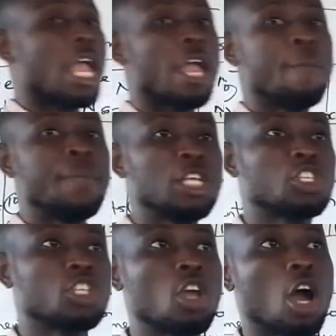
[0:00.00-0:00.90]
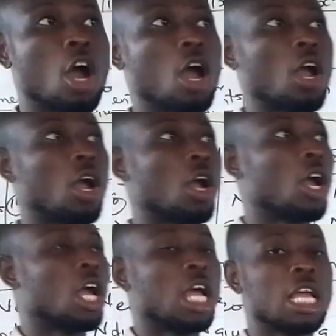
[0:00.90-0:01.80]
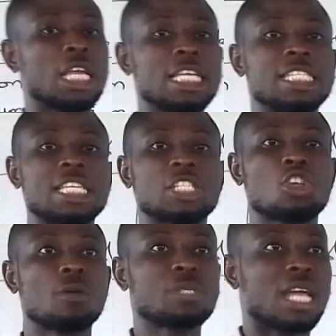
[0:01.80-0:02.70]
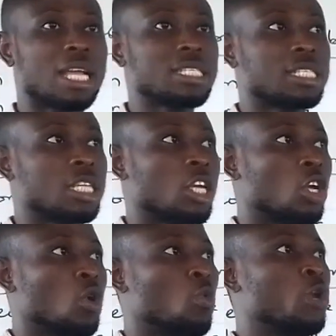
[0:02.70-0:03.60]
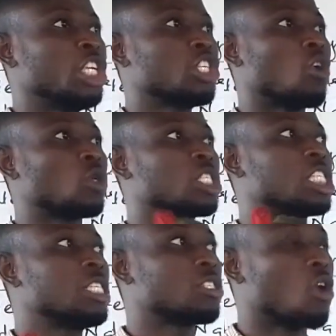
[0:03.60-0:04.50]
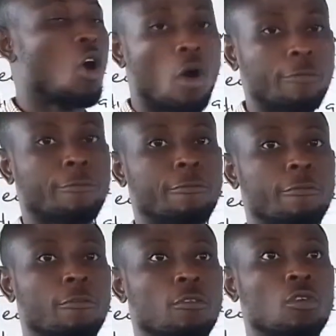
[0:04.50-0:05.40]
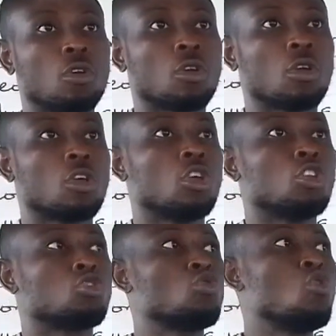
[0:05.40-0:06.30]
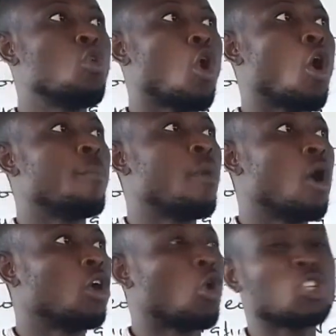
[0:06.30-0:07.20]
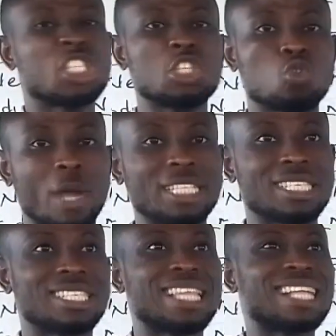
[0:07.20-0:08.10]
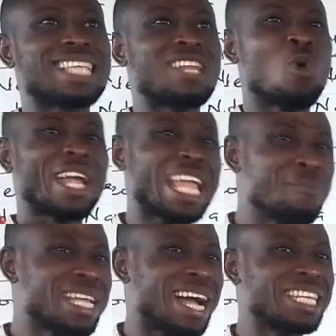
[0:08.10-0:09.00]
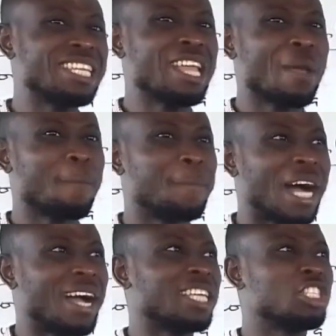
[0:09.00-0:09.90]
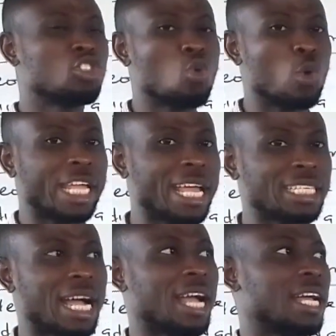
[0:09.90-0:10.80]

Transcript: A mixture is a substance which consists of two or more constituents that are not chemically bound together.